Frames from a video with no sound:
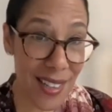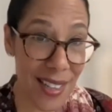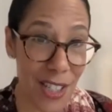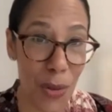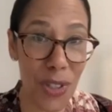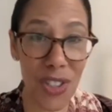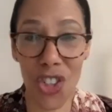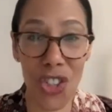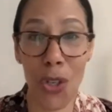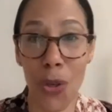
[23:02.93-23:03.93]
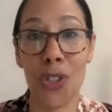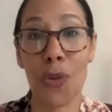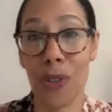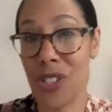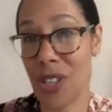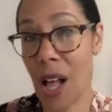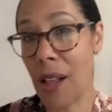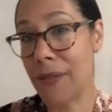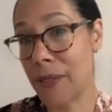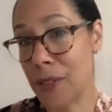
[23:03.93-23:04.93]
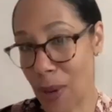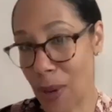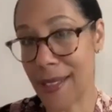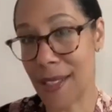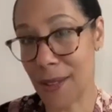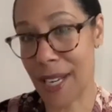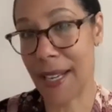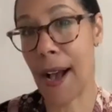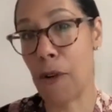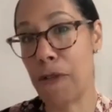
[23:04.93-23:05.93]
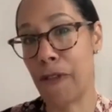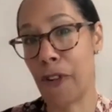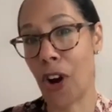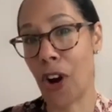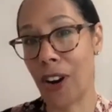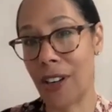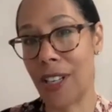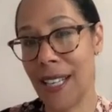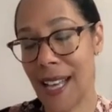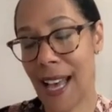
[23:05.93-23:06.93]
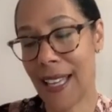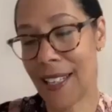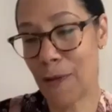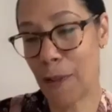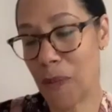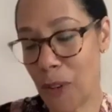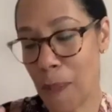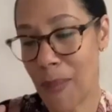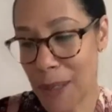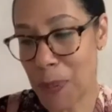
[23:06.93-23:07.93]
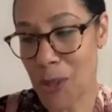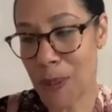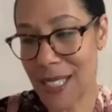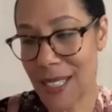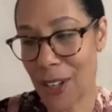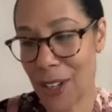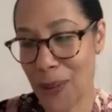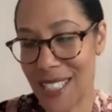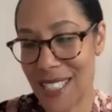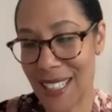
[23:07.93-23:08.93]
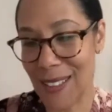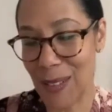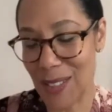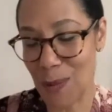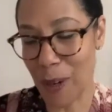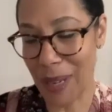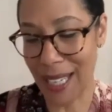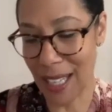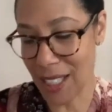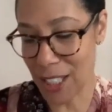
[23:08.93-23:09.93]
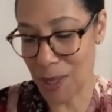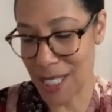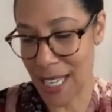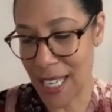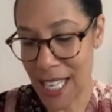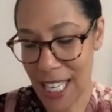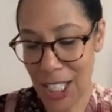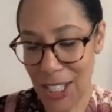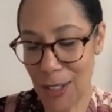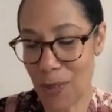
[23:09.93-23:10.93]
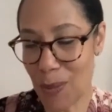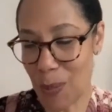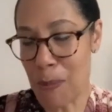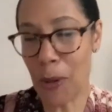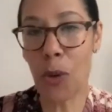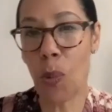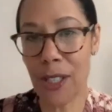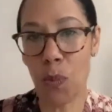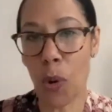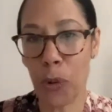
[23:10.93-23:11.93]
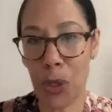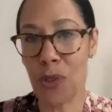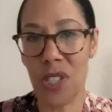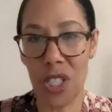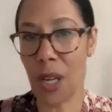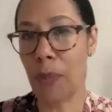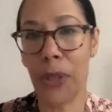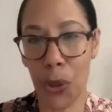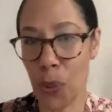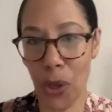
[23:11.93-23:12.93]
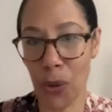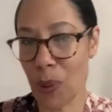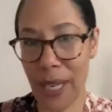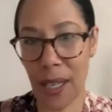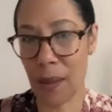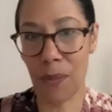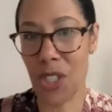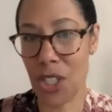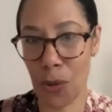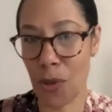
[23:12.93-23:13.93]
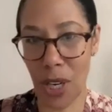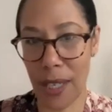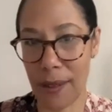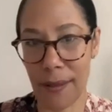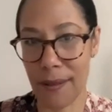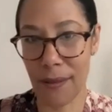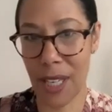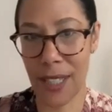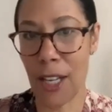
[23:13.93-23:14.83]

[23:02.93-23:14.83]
And so this just goes to resolve of the West, right? How far, I guess, from my perspective, I always say that, as one of my colleagues would say, the people in the West won't use the W word when it comes to Ukraine, right?